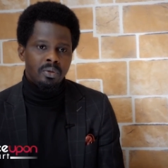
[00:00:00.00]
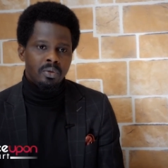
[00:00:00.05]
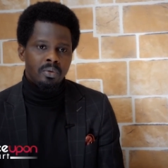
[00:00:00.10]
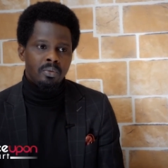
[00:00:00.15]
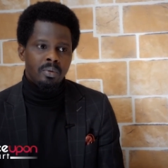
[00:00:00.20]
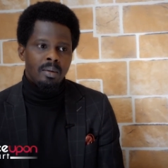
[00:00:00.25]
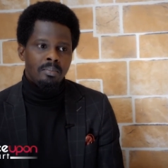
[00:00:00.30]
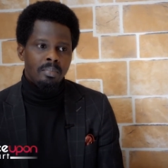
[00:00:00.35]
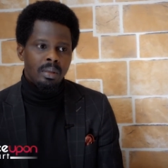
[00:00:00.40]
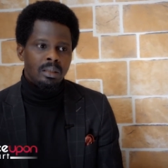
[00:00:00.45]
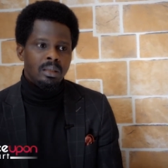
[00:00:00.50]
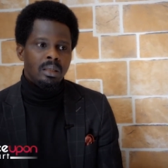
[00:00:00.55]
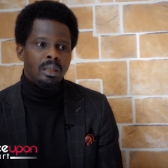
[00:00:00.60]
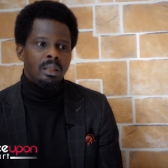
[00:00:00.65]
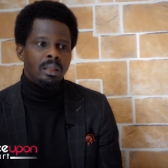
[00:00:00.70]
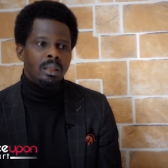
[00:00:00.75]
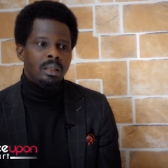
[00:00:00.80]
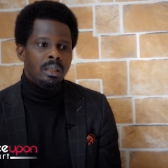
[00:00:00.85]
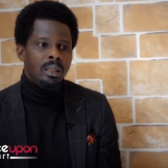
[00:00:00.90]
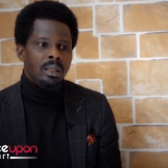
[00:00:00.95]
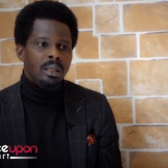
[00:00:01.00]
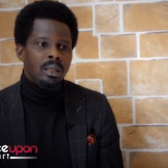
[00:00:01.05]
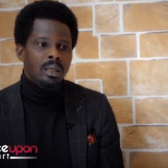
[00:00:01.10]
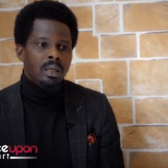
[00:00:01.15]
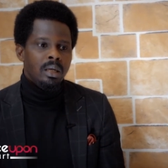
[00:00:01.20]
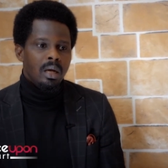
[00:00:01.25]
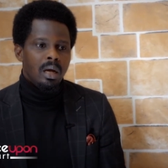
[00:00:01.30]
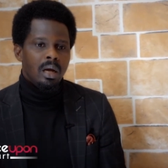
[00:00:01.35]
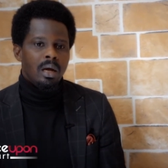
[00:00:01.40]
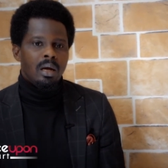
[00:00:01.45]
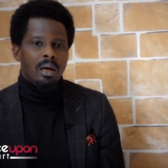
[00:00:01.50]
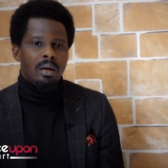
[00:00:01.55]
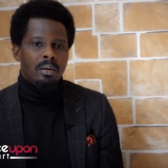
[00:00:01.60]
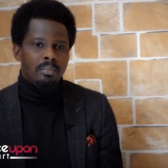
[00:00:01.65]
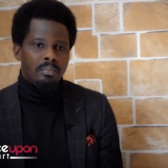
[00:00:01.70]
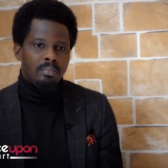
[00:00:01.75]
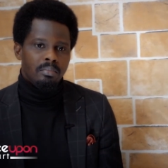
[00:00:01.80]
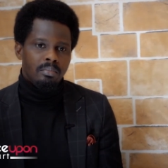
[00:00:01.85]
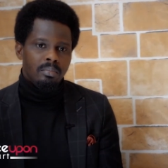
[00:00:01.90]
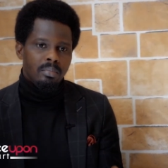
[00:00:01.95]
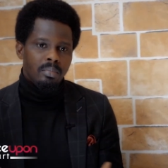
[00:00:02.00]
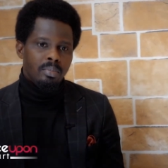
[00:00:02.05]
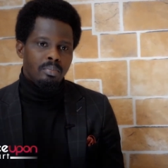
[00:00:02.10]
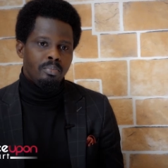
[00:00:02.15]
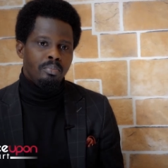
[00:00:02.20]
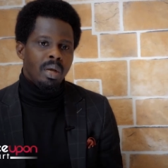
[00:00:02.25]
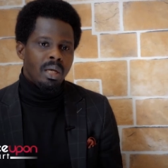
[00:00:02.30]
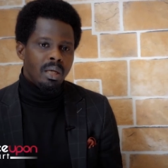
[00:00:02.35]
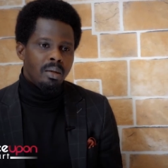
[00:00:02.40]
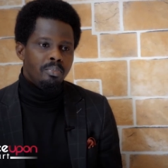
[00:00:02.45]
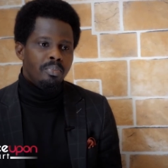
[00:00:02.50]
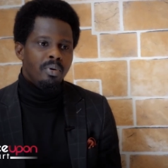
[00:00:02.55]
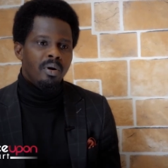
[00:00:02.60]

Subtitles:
So we're basically making